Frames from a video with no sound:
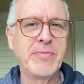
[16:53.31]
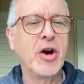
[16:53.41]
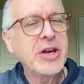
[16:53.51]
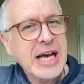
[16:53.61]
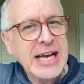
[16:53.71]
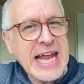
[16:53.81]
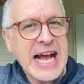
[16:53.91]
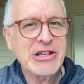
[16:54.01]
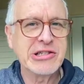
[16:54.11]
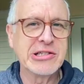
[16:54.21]
not your
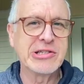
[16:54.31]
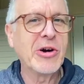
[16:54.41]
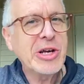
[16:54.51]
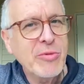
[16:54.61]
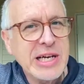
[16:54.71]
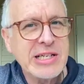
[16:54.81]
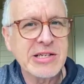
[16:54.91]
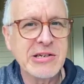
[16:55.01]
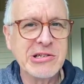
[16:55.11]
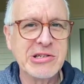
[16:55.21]
connections, not your
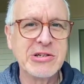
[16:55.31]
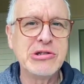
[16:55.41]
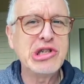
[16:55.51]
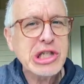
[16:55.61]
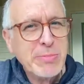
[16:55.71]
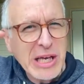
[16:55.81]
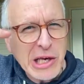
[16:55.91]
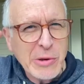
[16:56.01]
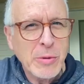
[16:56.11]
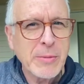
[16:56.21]
research. Just be
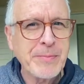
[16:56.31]
you.